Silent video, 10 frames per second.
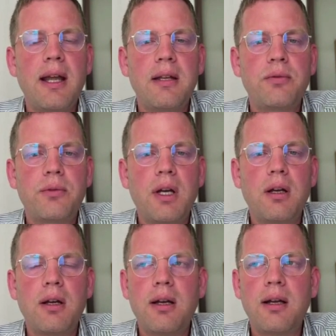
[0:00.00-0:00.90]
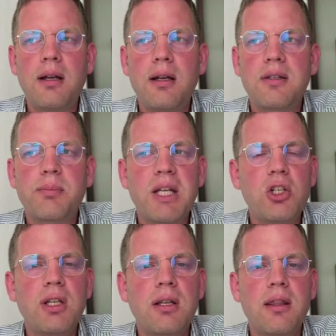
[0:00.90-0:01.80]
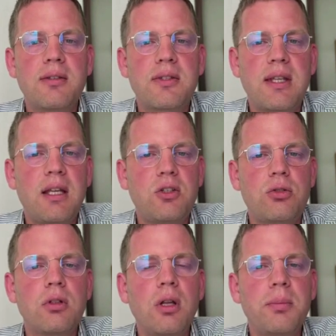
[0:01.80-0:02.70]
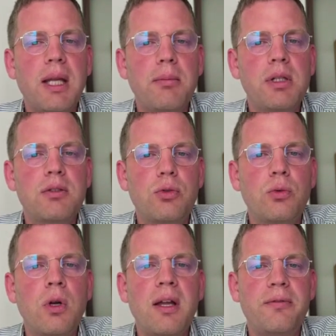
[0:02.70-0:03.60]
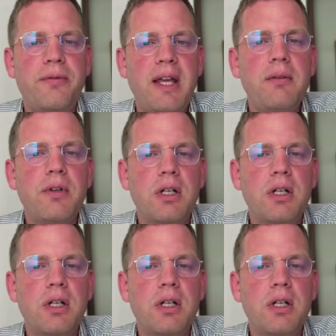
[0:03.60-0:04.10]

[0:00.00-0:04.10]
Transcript: And especially the state should not be able to favor